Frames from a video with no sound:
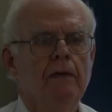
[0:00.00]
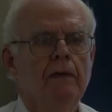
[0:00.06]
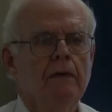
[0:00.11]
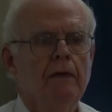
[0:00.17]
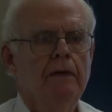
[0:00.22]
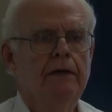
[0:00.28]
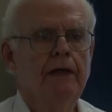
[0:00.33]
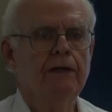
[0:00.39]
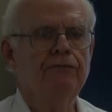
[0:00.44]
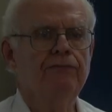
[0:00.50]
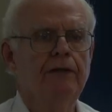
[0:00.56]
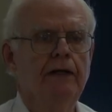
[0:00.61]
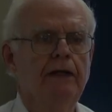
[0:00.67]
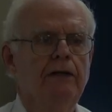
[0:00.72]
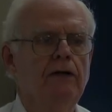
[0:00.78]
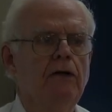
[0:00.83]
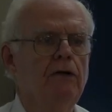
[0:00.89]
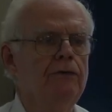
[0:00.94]
The next thing
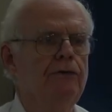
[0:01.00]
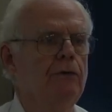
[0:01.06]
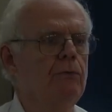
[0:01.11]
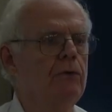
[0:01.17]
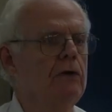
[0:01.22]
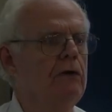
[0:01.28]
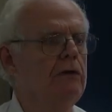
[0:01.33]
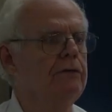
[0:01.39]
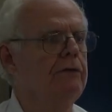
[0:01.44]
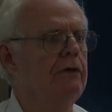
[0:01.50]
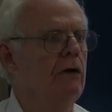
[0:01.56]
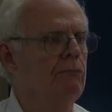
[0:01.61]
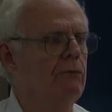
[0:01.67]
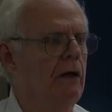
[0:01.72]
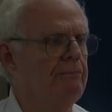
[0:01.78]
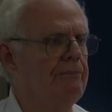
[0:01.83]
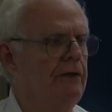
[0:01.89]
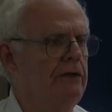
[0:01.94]
you know, the world
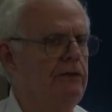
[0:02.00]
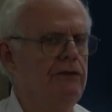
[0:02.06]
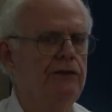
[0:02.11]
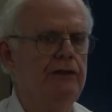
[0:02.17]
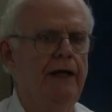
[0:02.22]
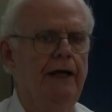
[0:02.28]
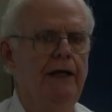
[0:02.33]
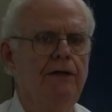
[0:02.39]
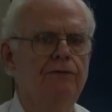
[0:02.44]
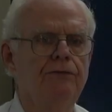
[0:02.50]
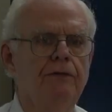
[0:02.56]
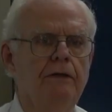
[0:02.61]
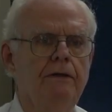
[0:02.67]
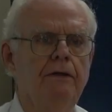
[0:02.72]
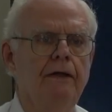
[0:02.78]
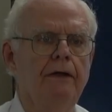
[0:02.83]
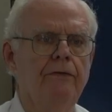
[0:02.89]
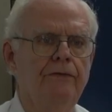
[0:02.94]
erupted and changed,
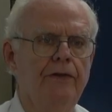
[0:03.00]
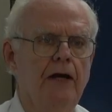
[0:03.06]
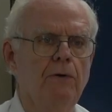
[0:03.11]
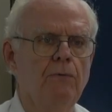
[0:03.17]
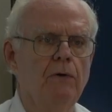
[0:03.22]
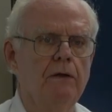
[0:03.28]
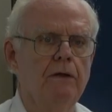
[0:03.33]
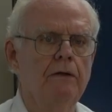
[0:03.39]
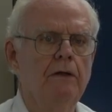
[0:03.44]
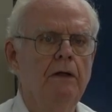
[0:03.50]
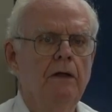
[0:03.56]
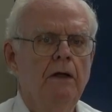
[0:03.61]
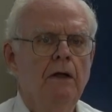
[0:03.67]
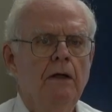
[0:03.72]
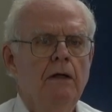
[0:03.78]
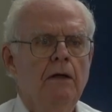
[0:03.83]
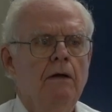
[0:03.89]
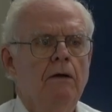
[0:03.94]
and they
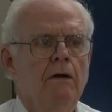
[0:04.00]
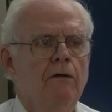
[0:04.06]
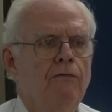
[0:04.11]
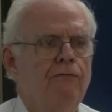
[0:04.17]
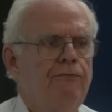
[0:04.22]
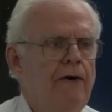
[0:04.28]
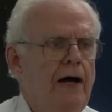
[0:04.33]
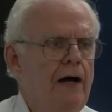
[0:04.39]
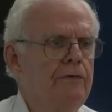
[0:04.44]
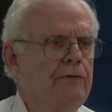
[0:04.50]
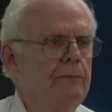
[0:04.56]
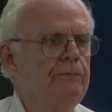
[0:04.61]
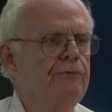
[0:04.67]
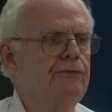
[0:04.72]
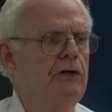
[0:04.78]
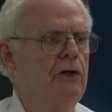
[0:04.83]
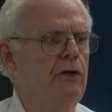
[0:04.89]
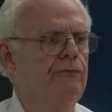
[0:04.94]
found
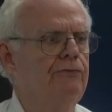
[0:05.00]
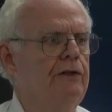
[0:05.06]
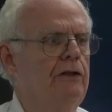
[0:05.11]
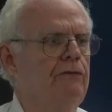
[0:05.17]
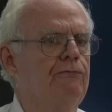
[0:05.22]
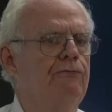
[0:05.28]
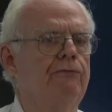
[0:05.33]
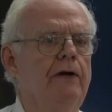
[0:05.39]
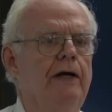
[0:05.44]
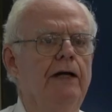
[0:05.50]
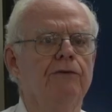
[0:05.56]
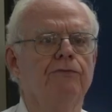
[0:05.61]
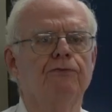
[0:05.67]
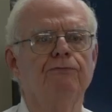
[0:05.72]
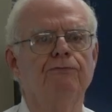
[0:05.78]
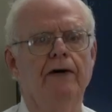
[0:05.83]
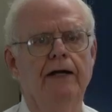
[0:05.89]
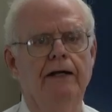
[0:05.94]
themselves in France
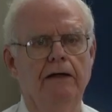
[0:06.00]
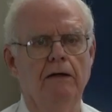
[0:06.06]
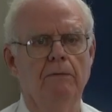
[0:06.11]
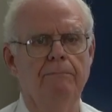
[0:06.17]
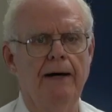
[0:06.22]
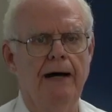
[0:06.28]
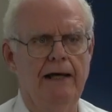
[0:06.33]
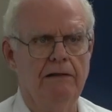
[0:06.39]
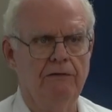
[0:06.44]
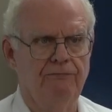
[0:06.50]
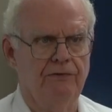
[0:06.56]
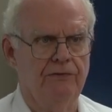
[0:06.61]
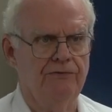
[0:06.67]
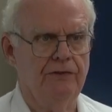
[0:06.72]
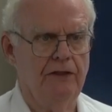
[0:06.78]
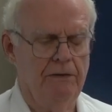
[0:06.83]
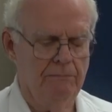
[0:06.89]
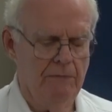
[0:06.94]
fighting a battle for
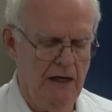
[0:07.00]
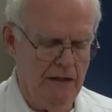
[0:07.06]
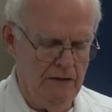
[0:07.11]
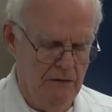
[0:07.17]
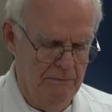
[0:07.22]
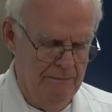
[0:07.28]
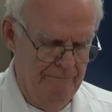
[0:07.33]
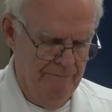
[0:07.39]
St. Malo.